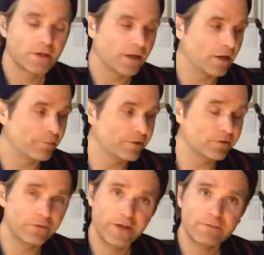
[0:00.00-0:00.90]
Uh, but
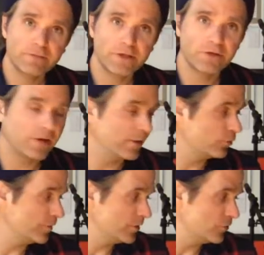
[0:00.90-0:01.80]
until then, you know, I
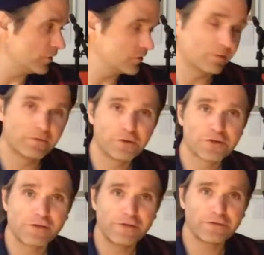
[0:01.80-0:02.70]
will be doing some
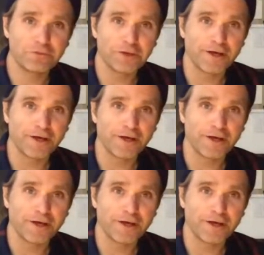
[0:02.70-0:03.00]
version of this for you